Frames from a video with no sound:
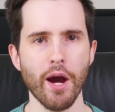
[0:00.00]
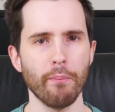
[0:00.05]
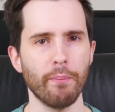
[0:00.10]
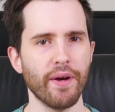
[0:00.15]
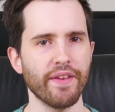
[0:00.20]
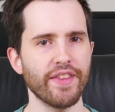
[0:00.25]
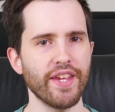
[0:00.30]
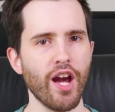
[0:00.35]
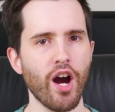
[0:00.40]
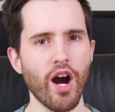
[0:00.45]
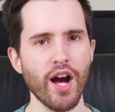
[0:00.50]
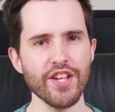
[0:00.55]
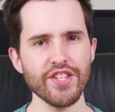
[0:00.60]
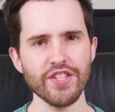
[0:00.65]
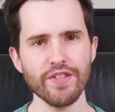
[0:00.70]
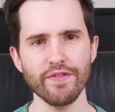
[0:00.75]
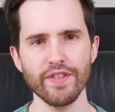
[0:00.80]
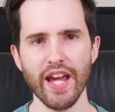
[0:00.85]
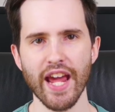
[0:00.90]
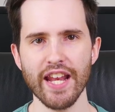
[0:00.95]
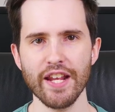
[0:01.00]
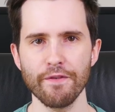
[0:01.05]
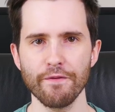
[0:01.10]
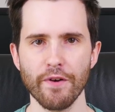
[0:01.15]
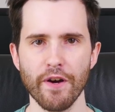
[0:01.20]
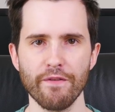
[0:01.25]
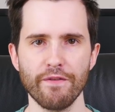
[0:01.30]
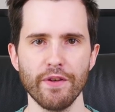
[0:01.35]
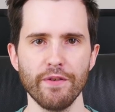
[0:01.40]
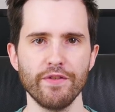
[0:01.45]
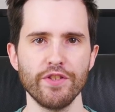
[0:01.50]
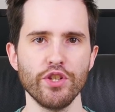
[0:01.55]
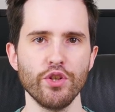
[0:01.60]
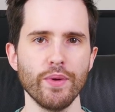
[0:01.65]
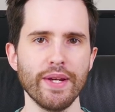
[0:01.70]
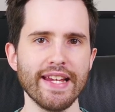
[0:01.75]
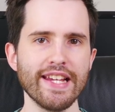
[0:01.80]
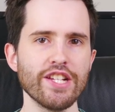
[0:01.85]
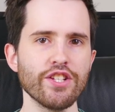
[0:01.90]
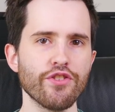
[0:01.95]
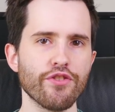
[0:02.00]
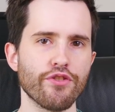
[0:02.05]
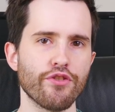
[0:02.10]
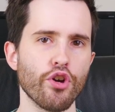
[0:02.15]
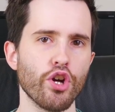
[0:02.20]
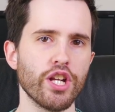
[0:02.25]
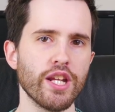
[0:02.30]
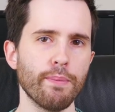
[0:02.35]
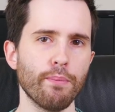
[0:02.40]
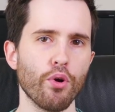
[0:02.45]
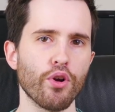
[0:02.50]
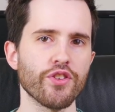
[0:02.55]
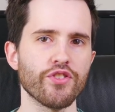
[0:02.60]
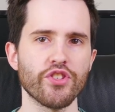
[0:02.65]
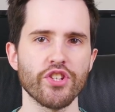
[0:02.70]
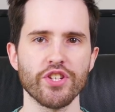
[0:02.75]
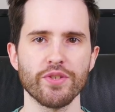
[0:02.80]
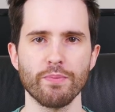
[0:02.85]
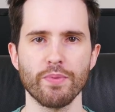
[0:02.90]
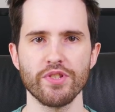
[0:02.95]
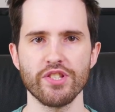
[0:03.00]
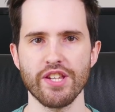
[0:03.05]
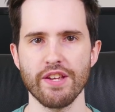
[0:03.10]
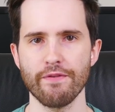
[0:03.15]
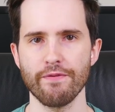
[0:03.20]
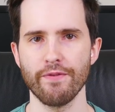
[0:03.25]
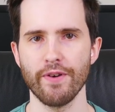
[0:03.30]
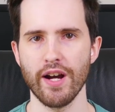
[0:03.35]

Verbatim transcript: but the i7 8550U is 30.6%